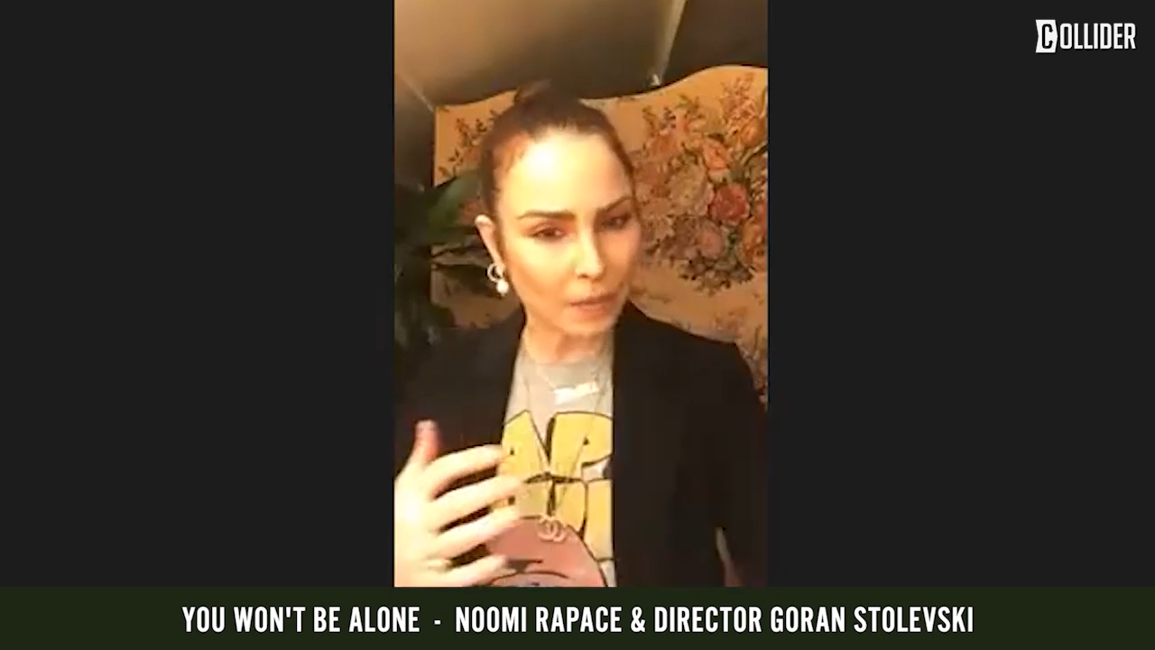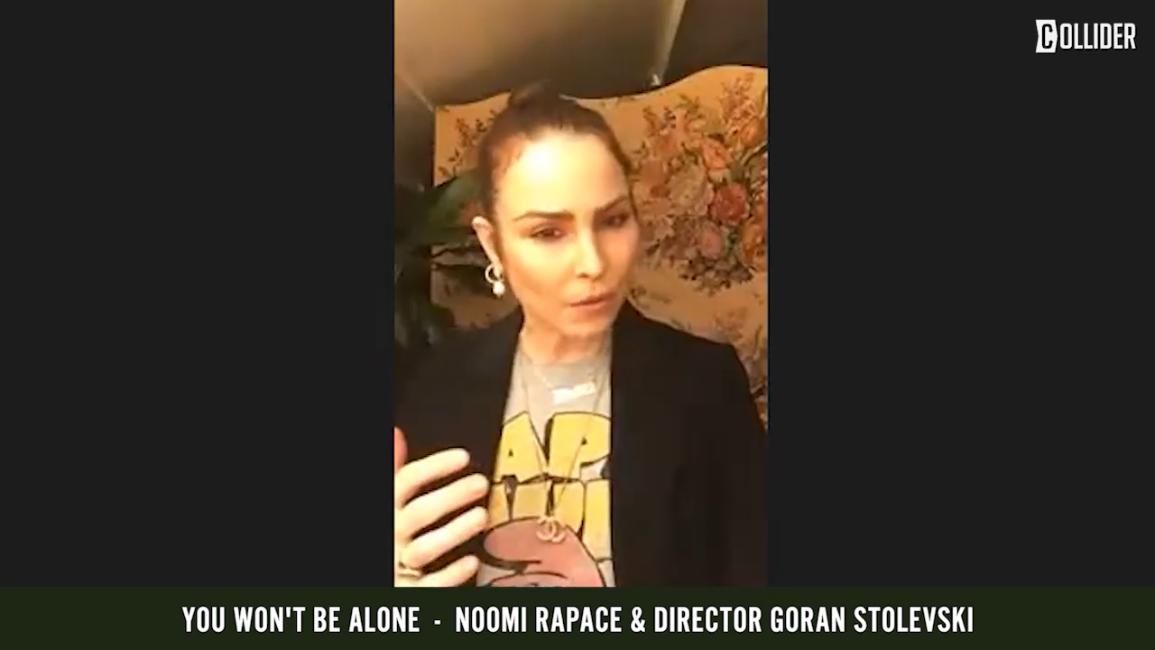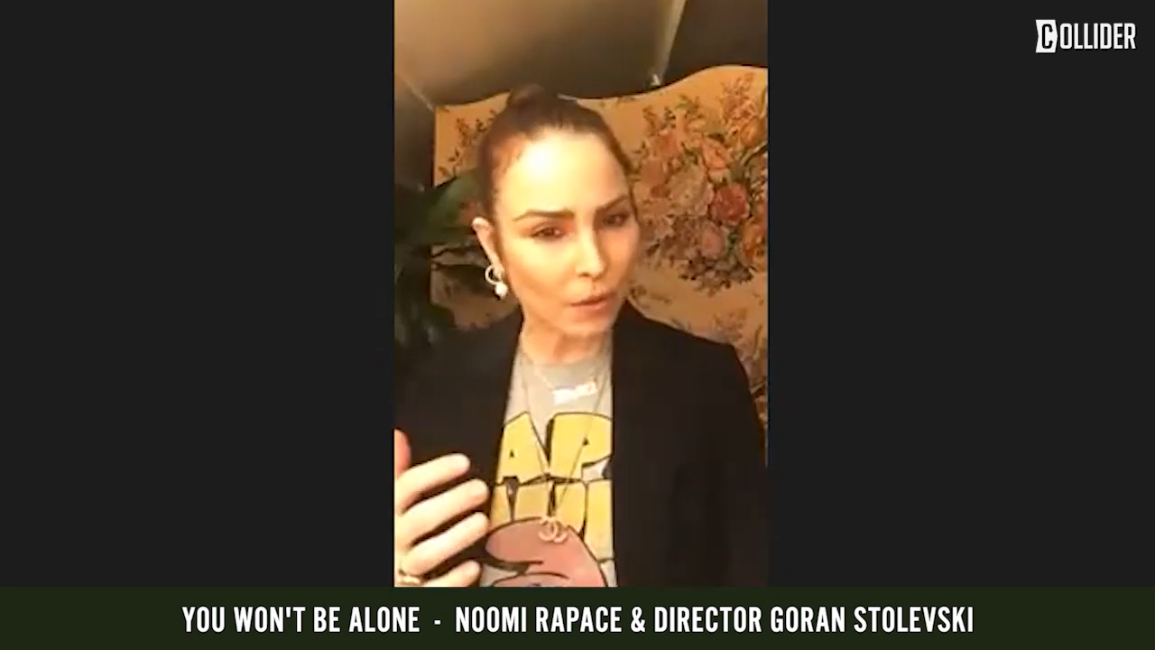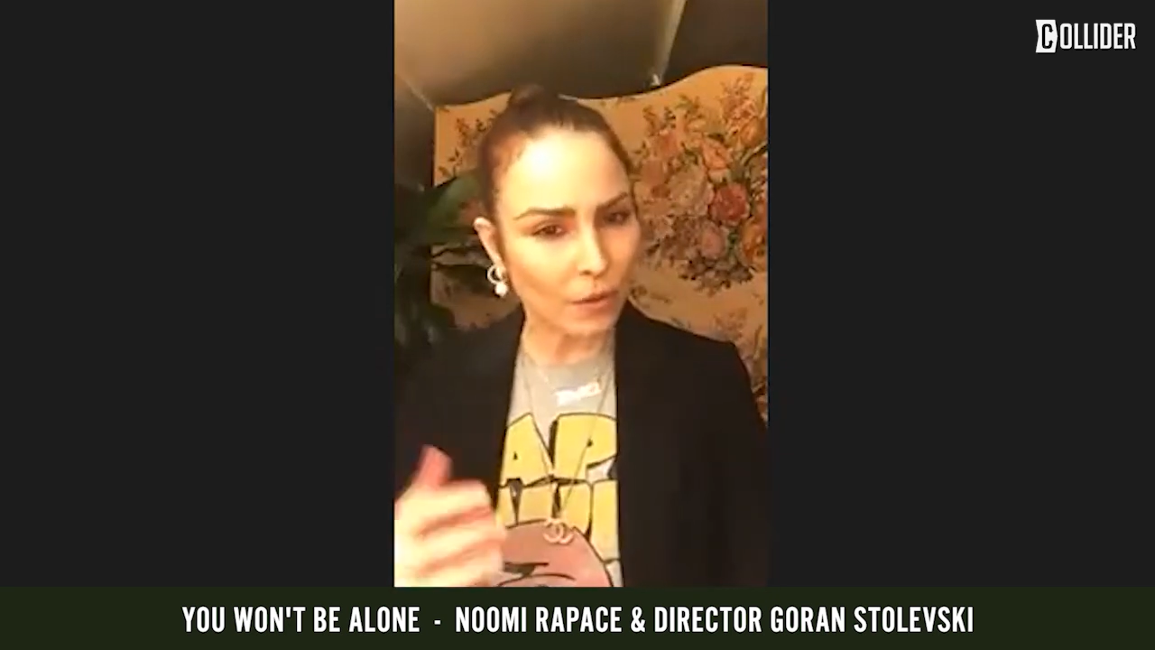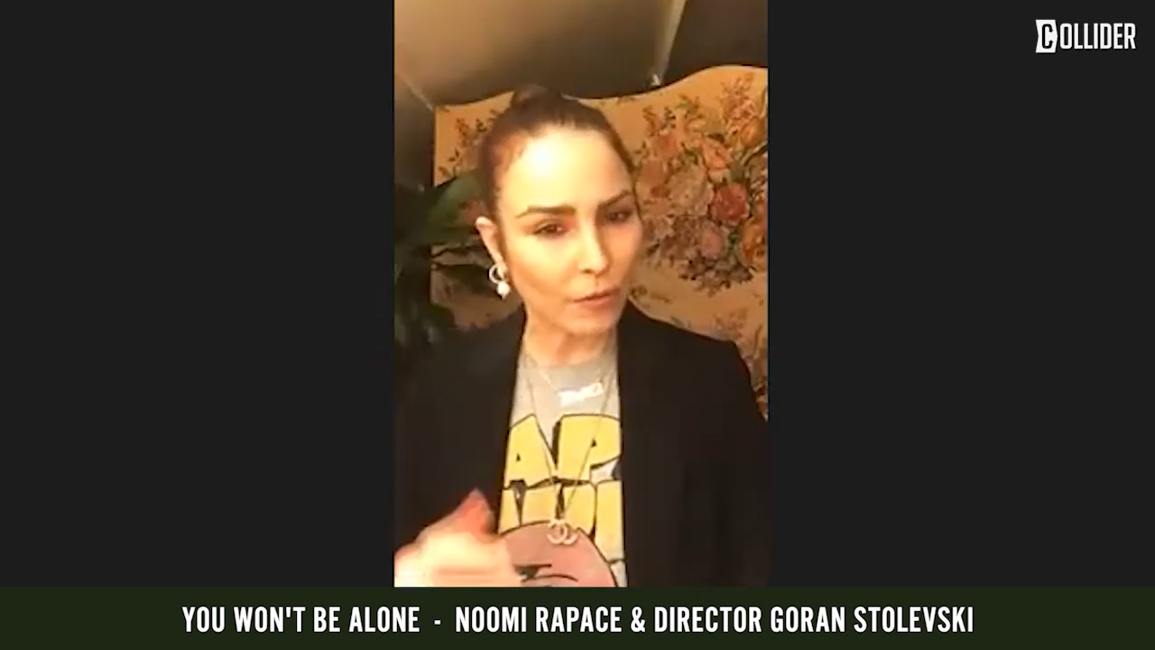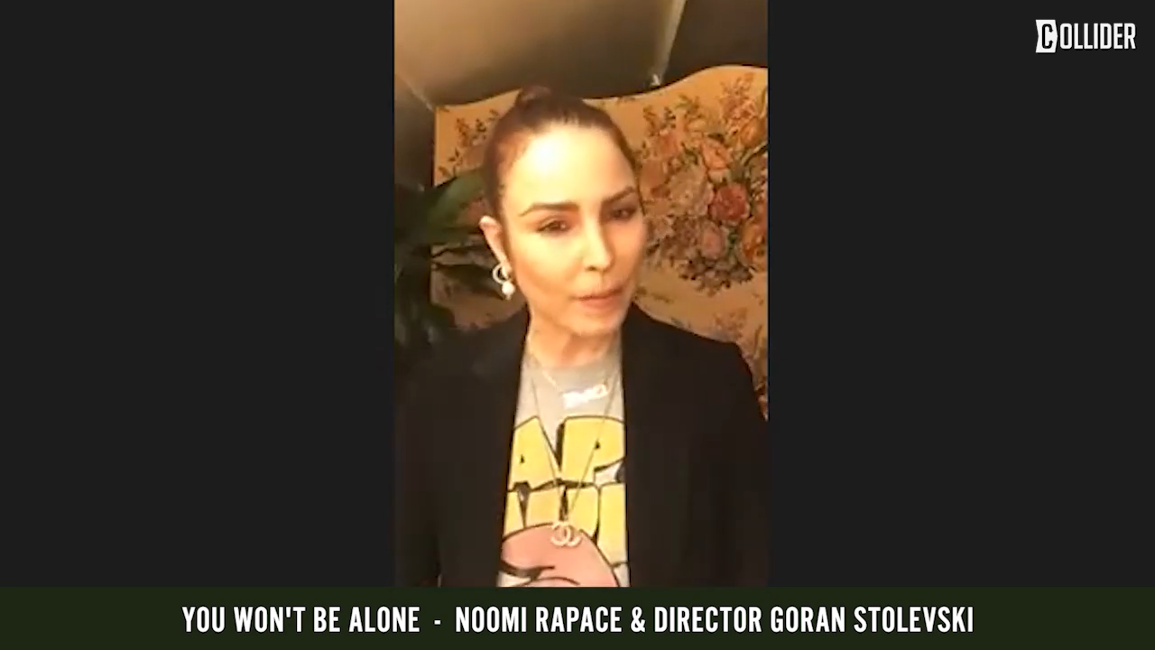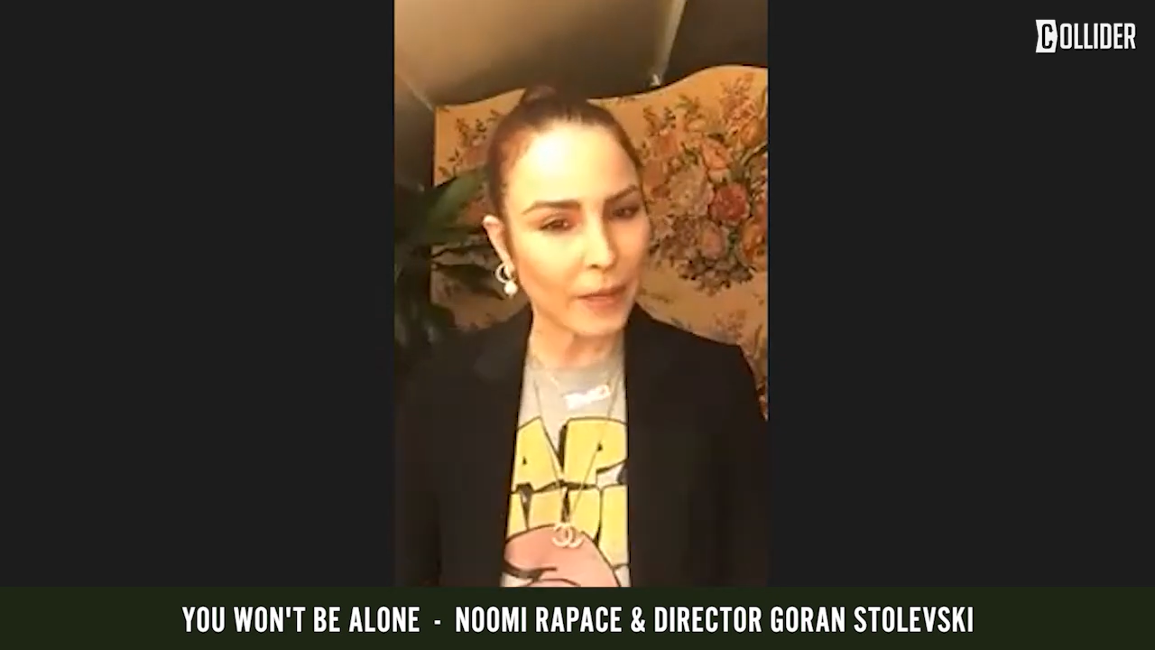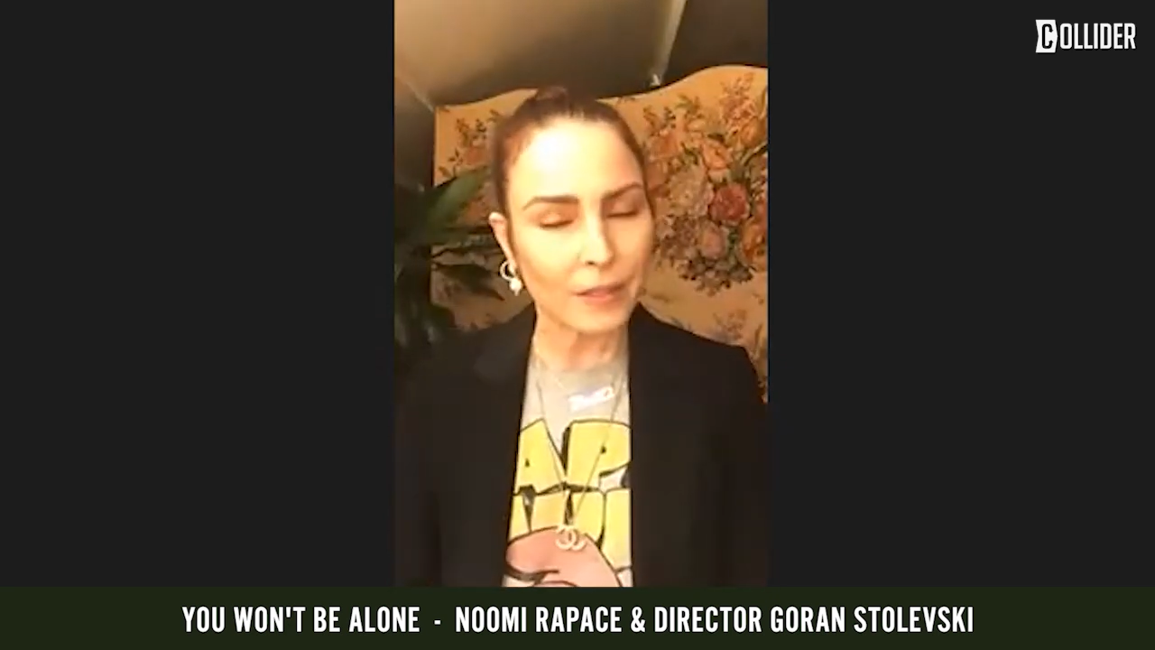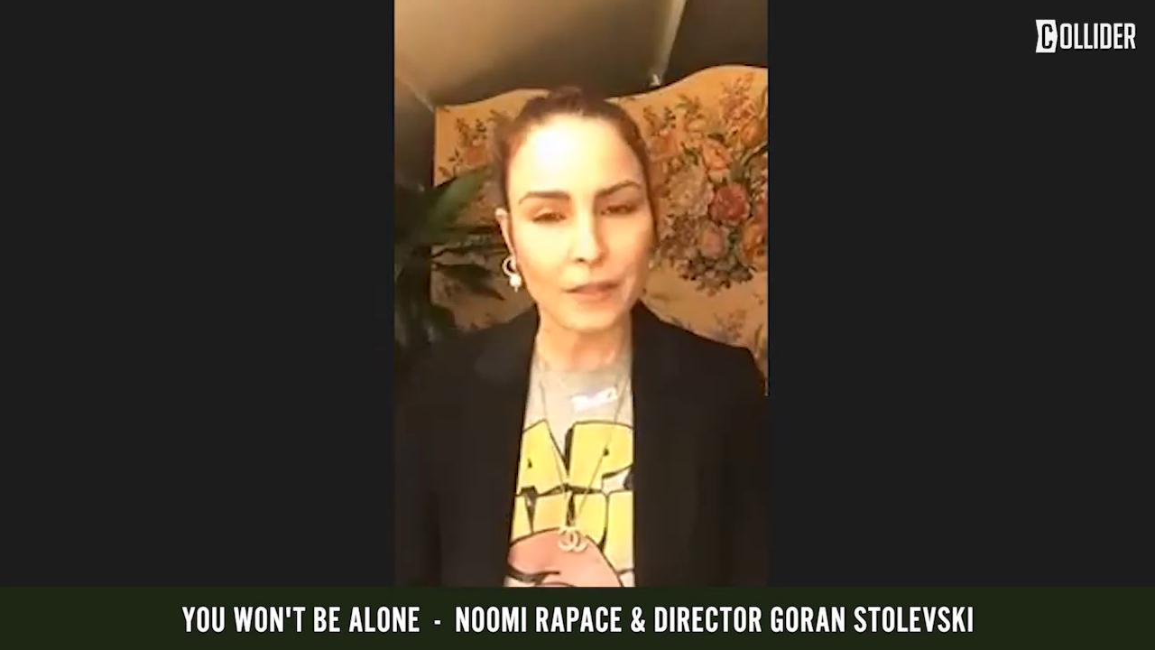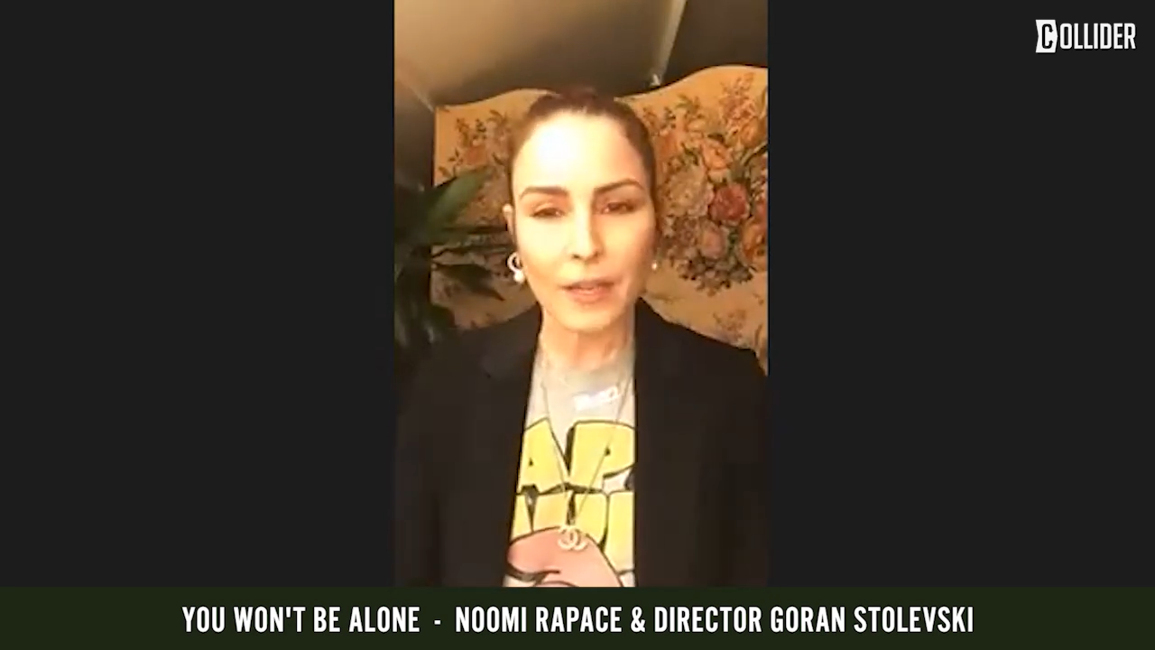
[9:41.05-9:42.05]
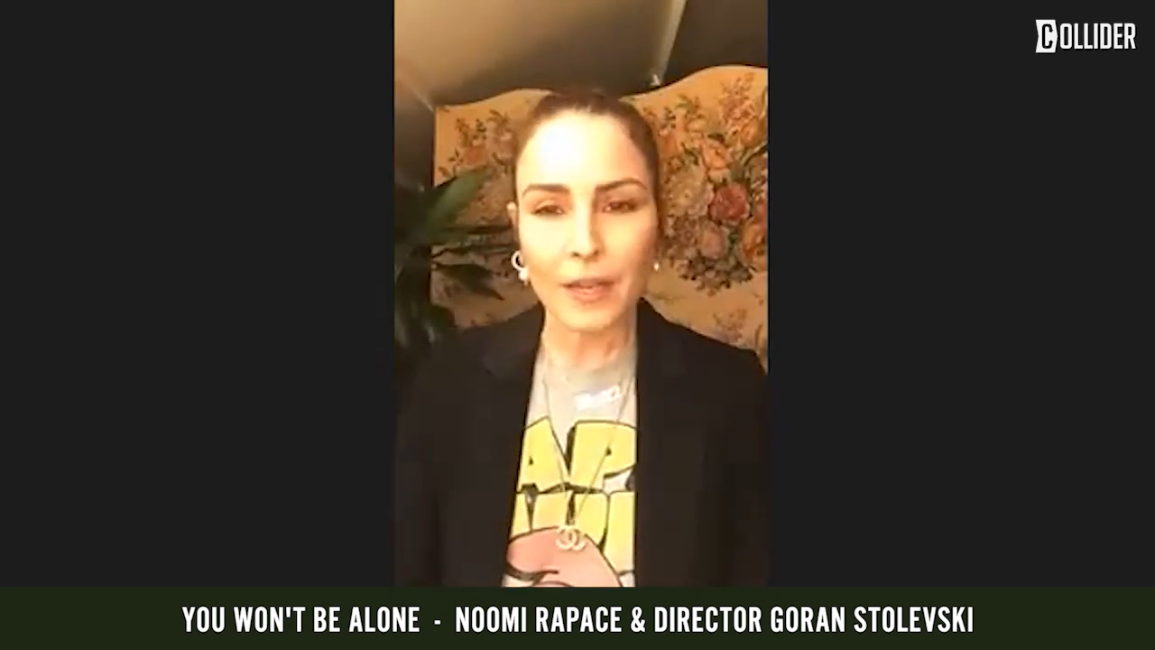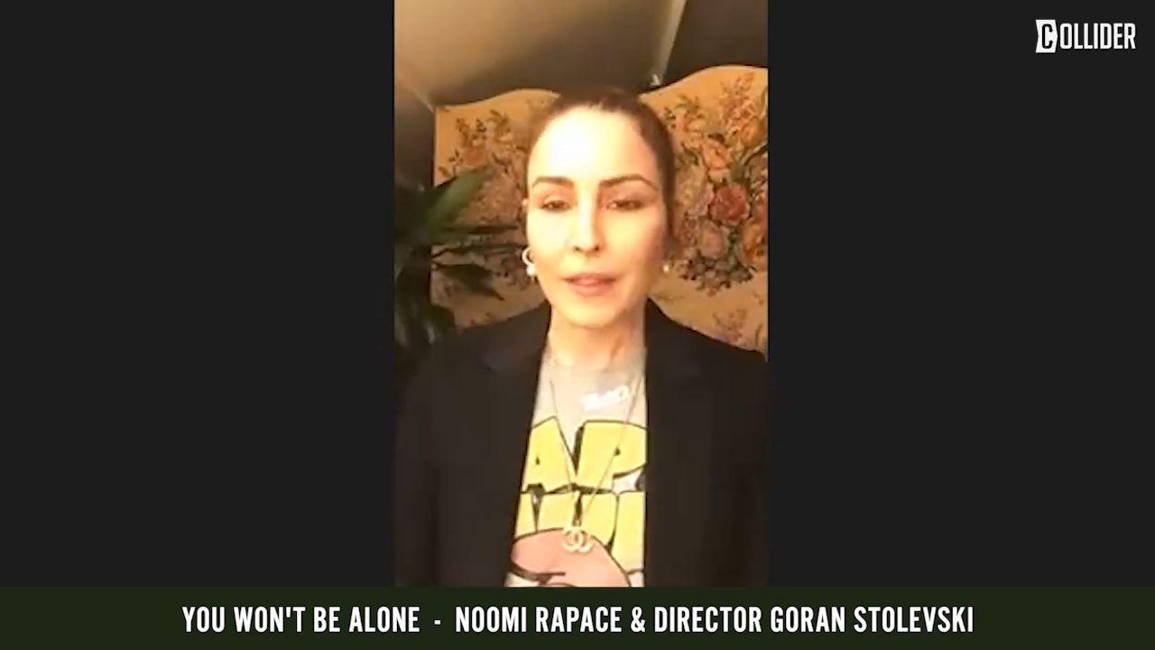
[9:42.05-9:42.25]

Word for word: sort of but it's